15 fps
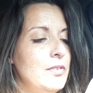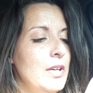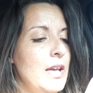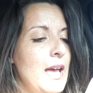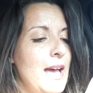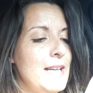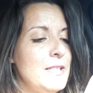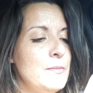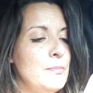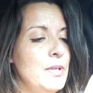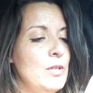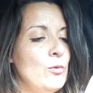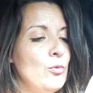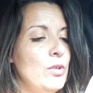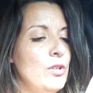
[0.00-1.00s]
has been
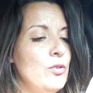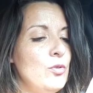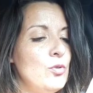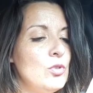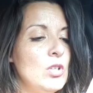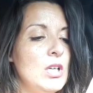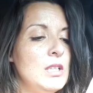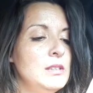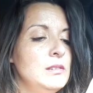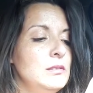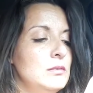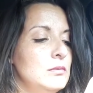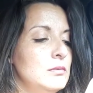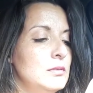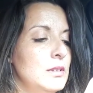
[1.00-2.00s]
withdrawn
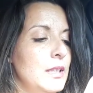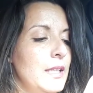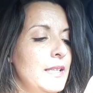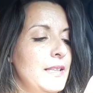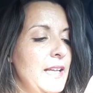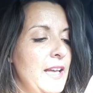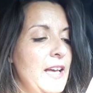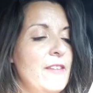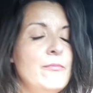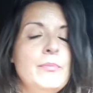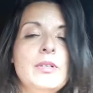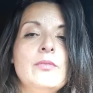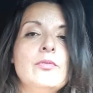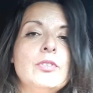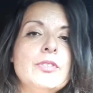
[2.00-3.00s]
and they have been
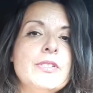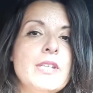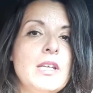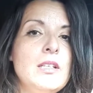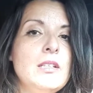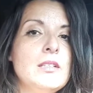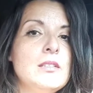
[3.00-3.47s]
forsaken.